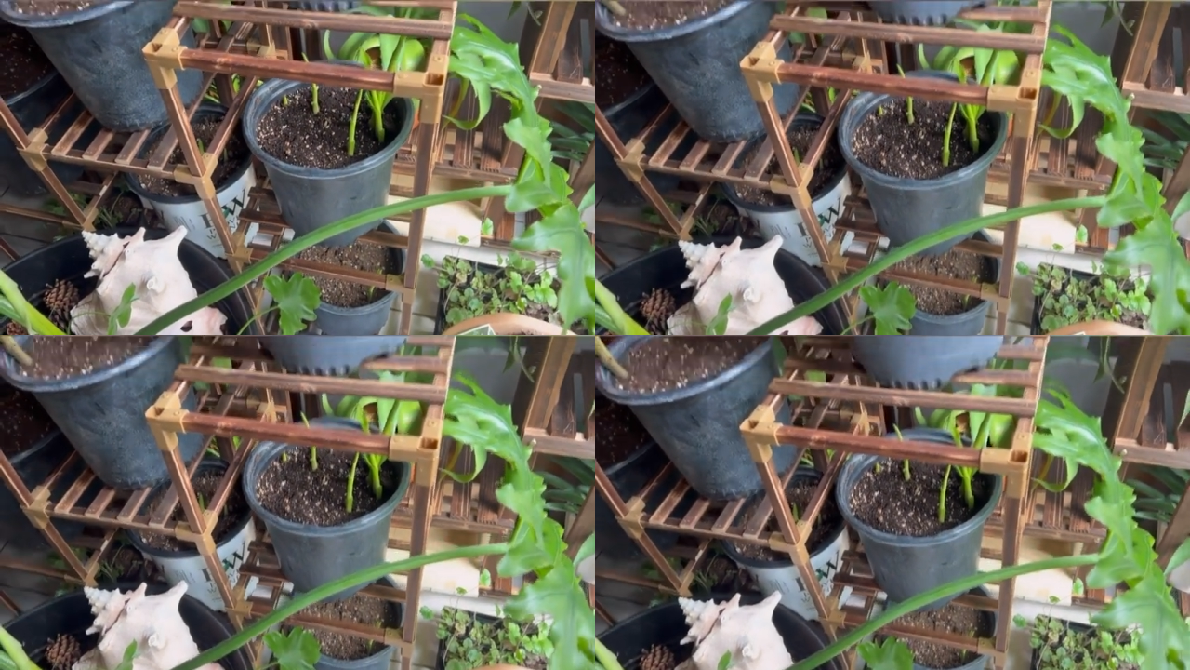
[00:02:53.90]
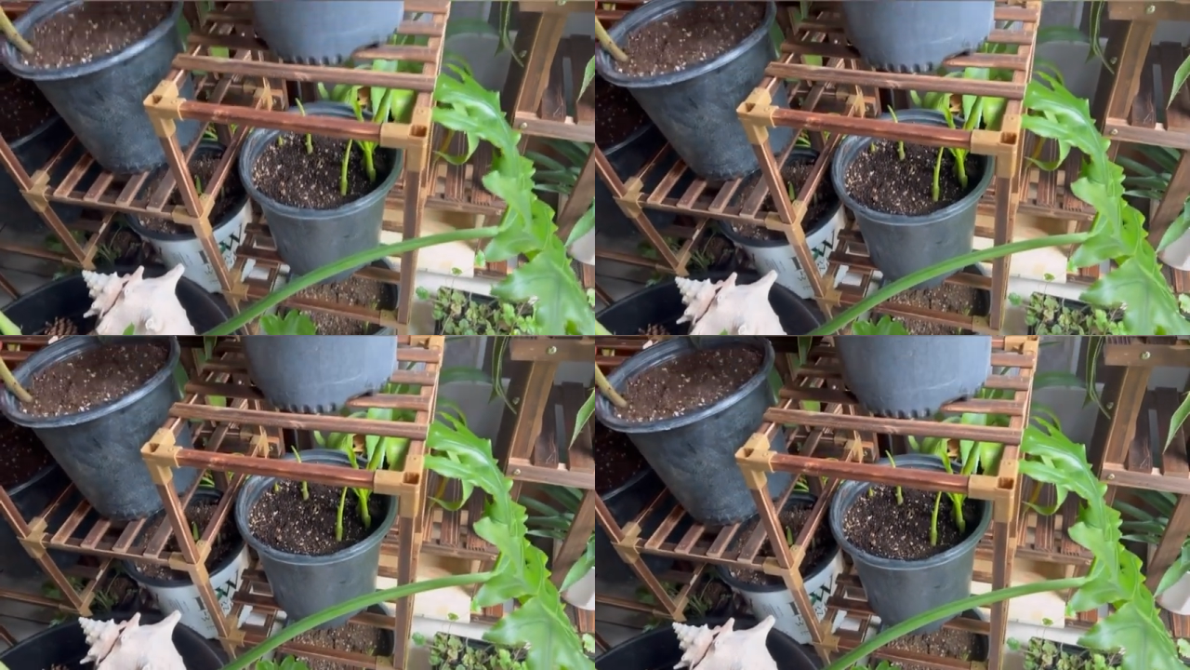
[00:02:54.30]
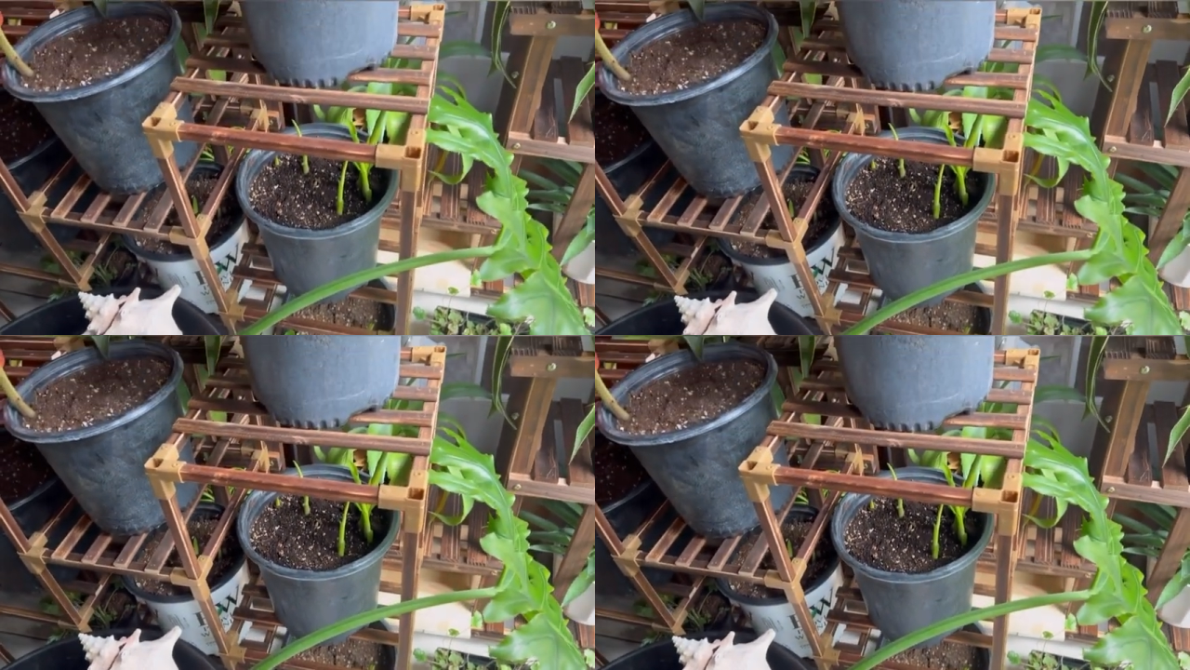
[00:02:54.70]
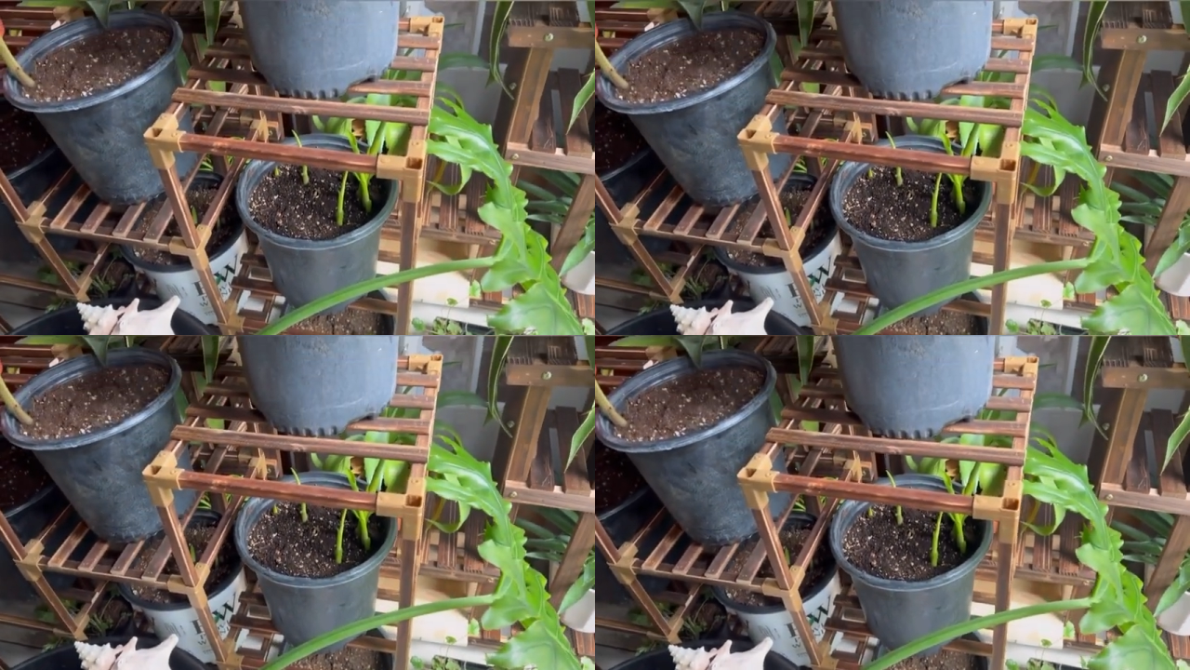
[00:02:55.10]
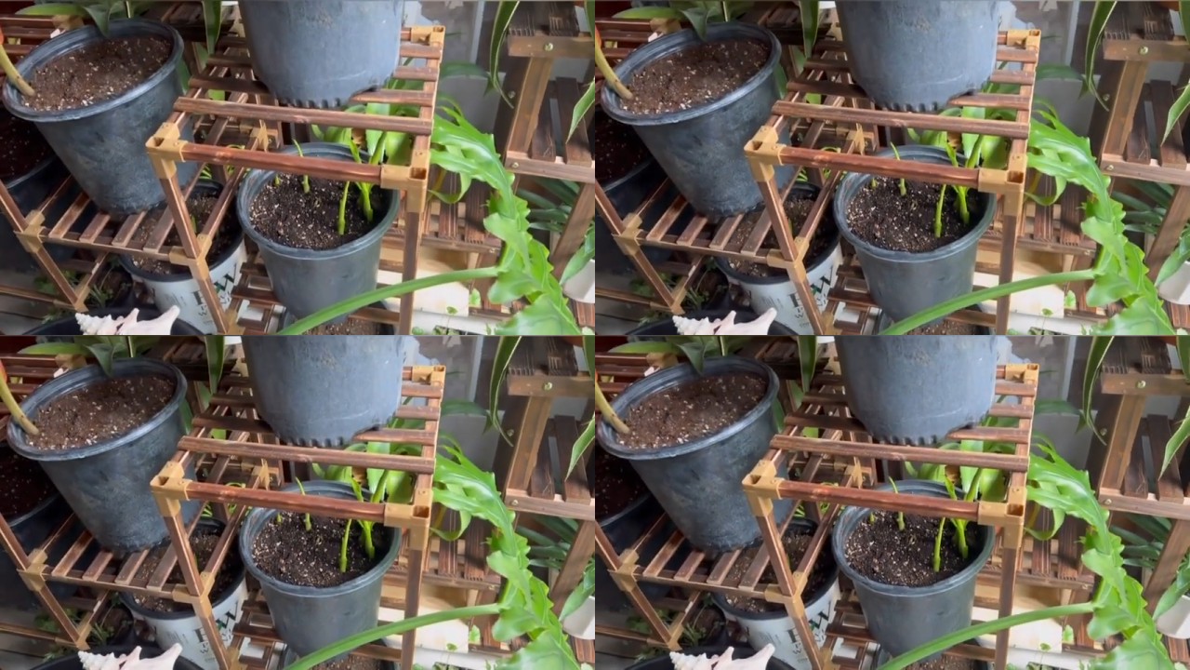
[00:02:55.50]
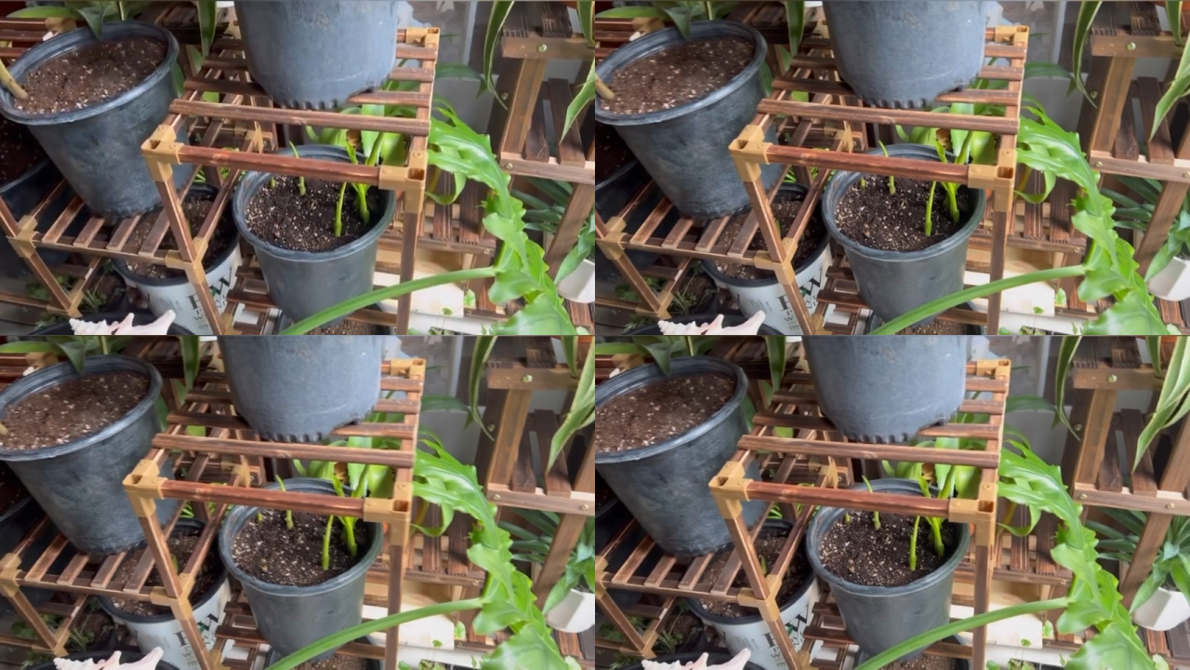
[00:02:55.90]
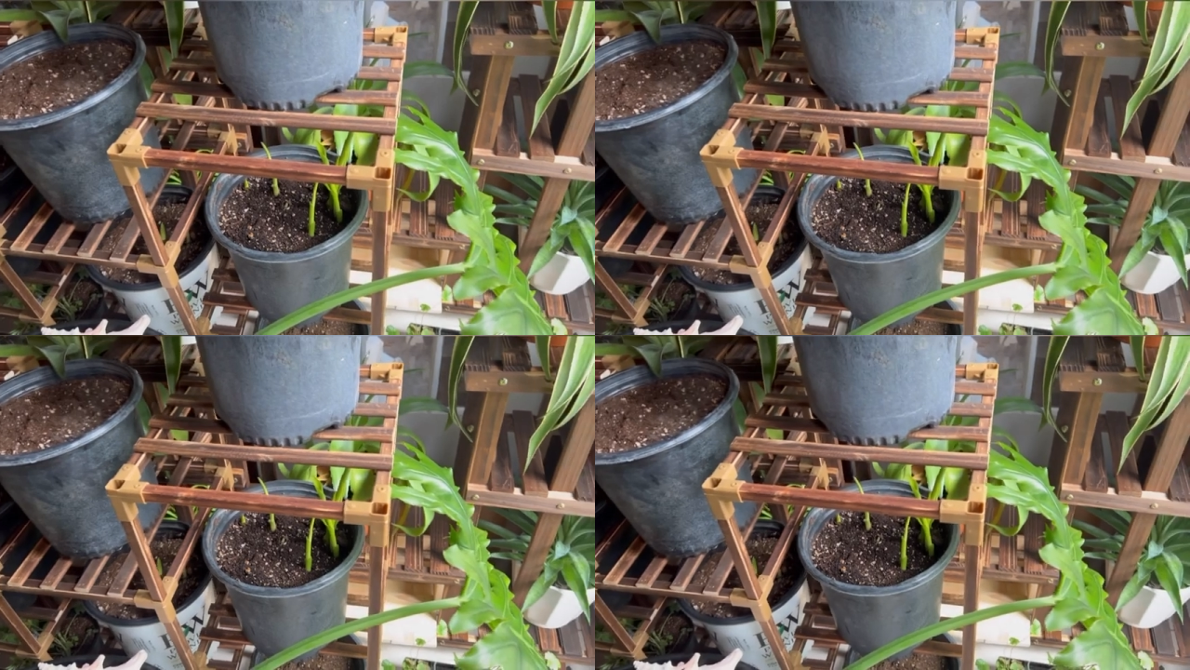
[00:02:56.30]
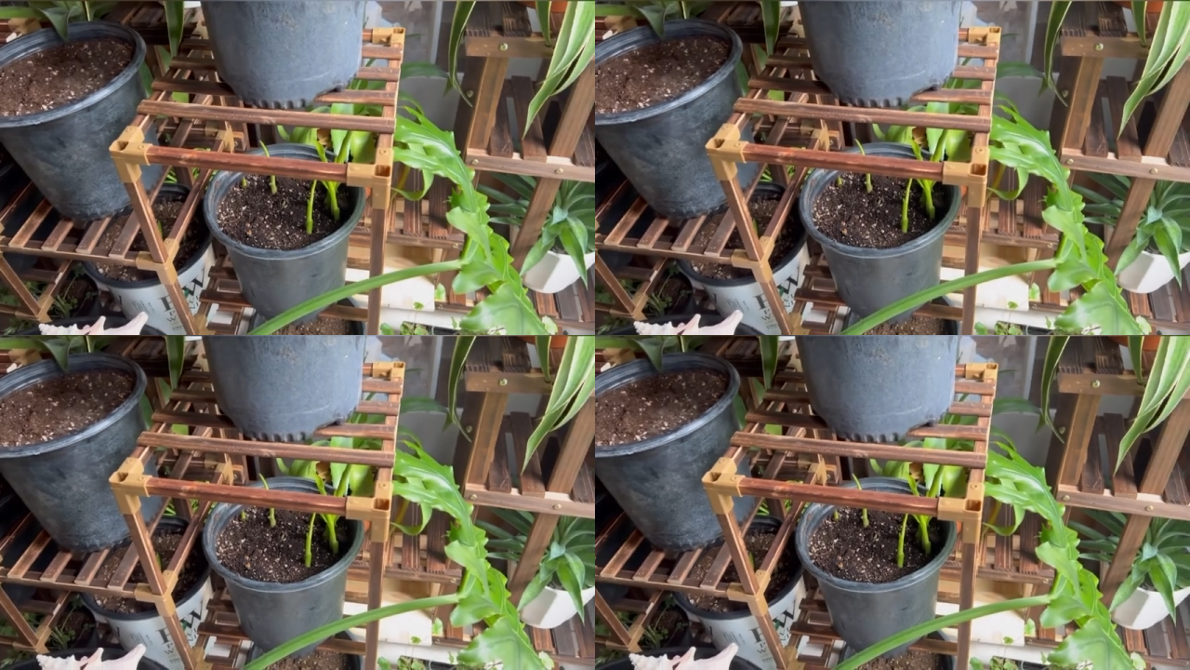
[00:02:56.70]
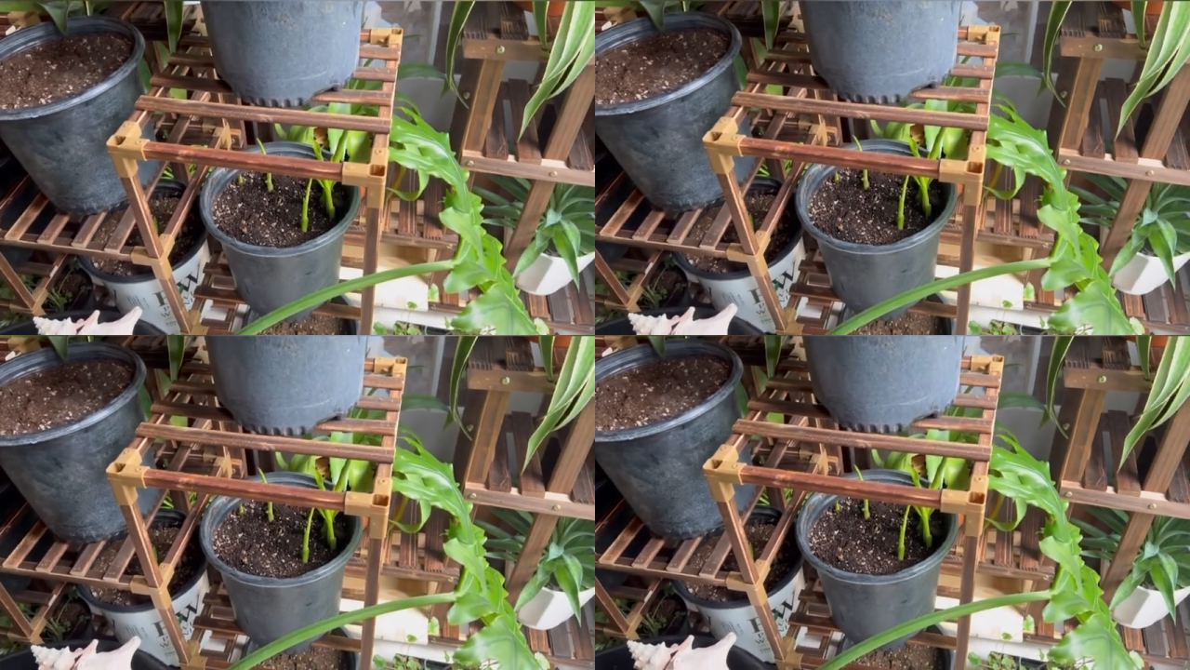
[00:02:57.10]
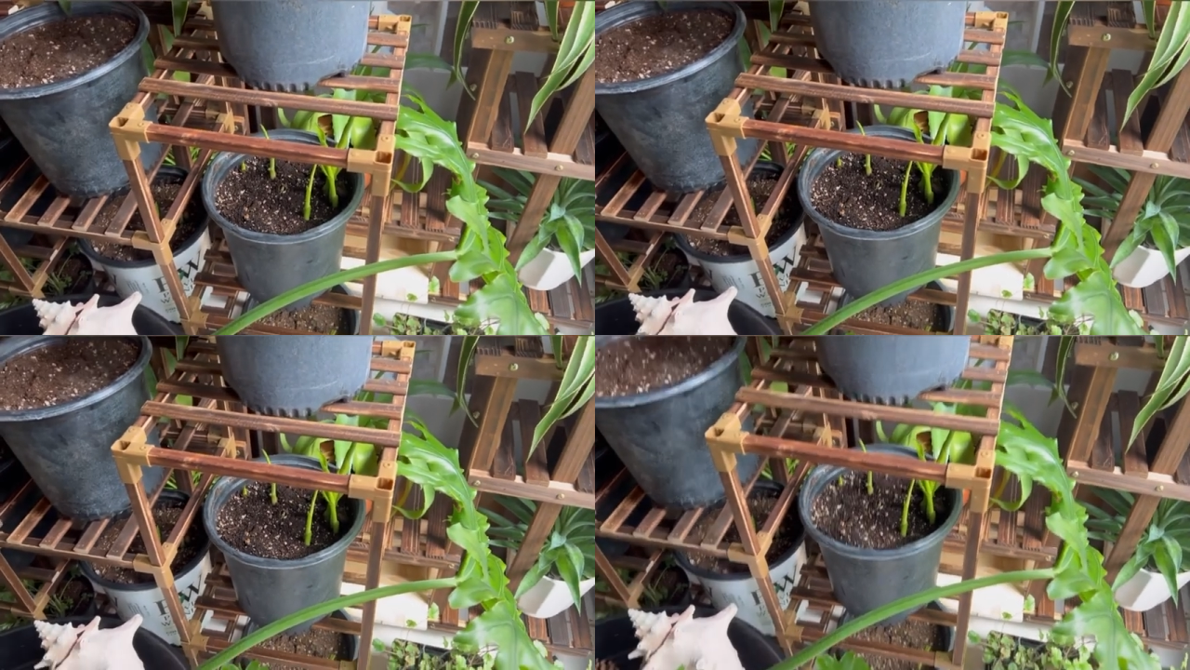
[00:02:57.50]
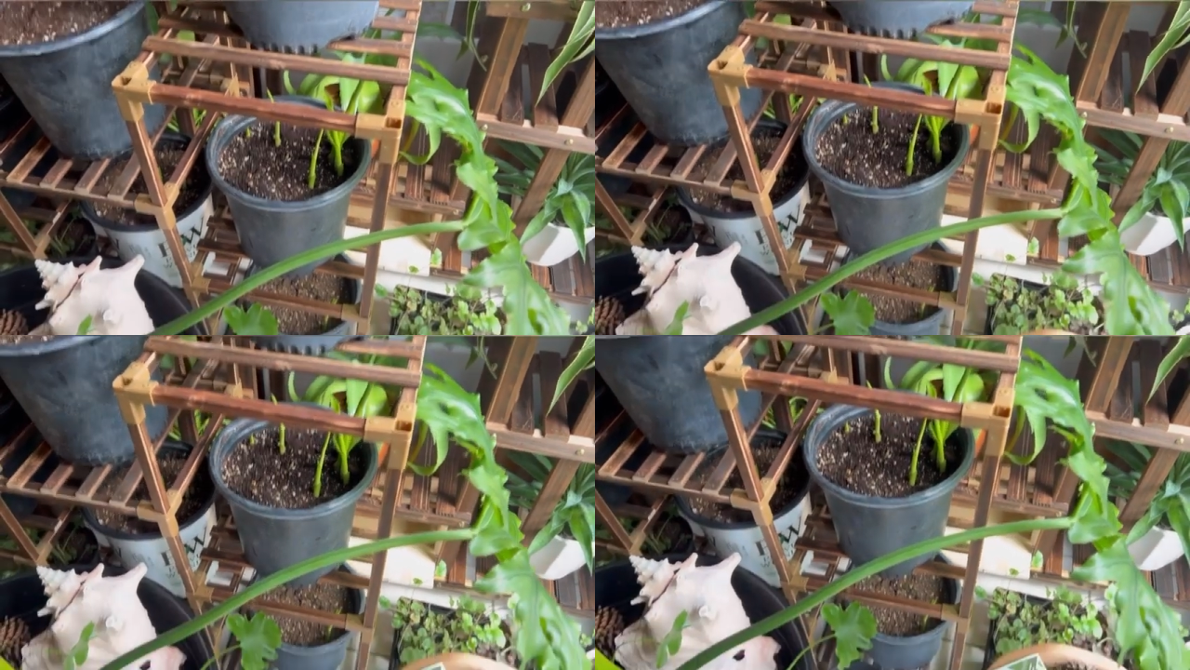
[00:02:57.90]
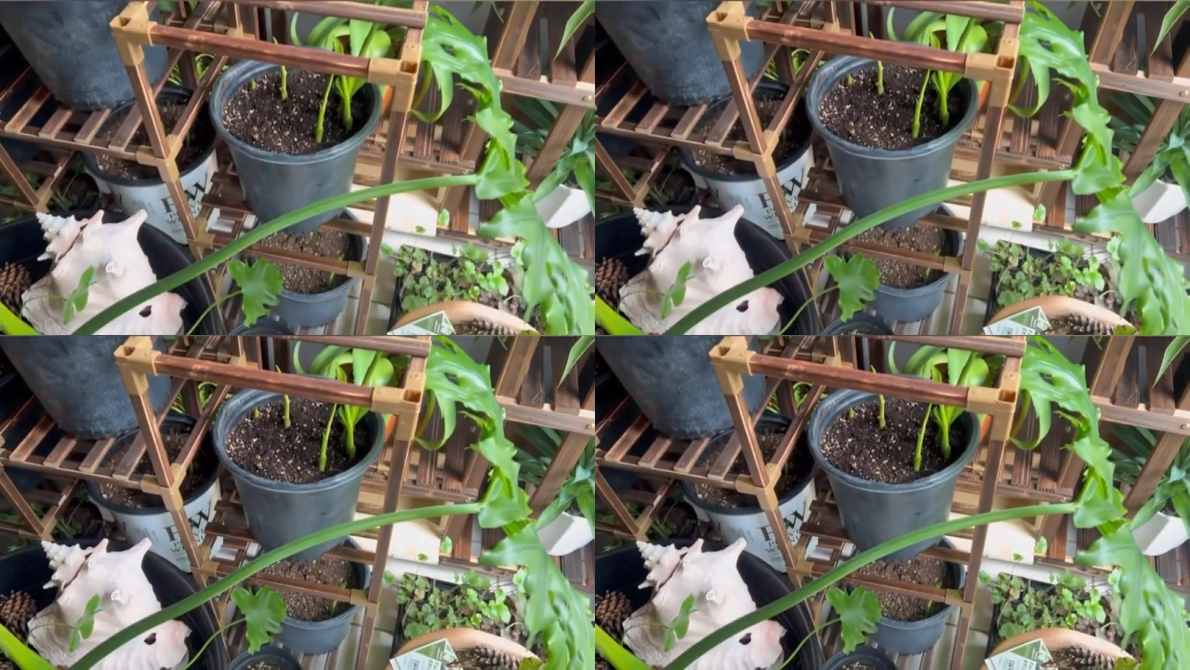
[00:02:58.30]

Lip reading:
Nobody's mouth can be seen.